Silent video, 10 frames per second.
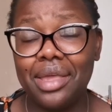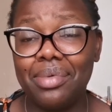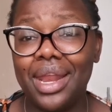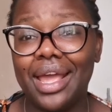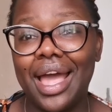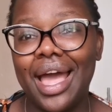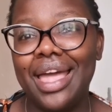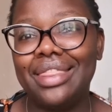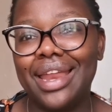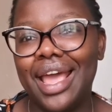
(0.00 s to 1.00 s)
Uh,
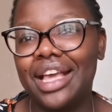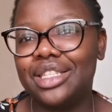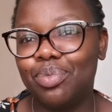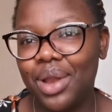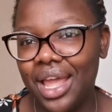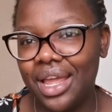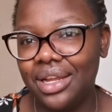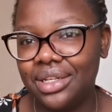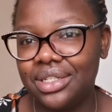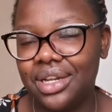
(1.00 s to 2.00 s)
and then I
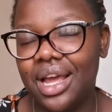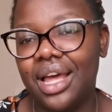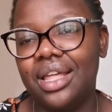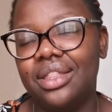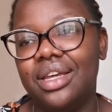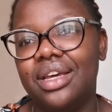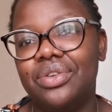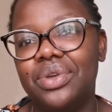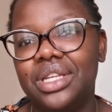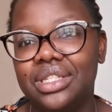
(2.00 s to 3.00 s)
explained uh,
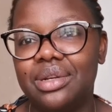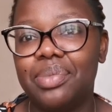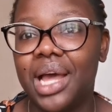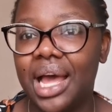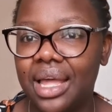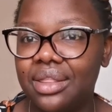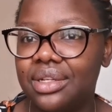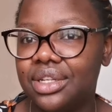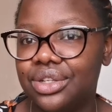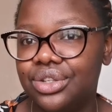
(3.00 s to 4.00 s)
the reason behind
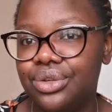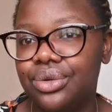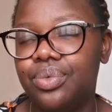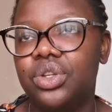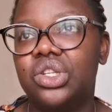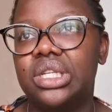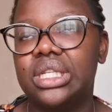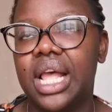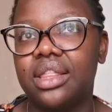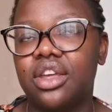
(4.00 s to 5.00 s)
the tattoo, which is
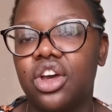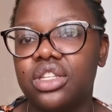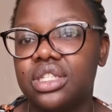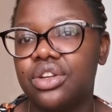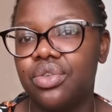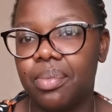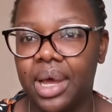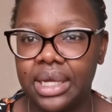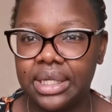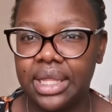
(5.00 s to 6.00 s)
like the constant
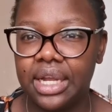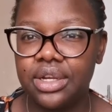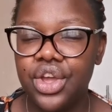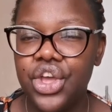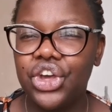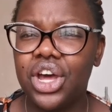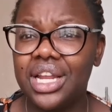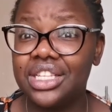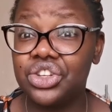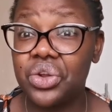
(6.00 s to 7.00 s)
reminder that God
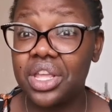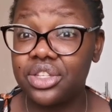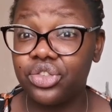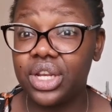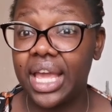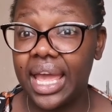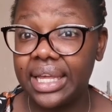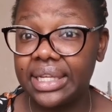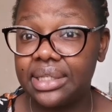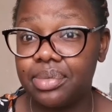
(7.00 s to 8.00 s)
has gracefully
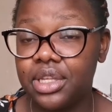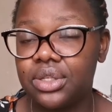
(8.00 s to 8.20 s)
anchored me.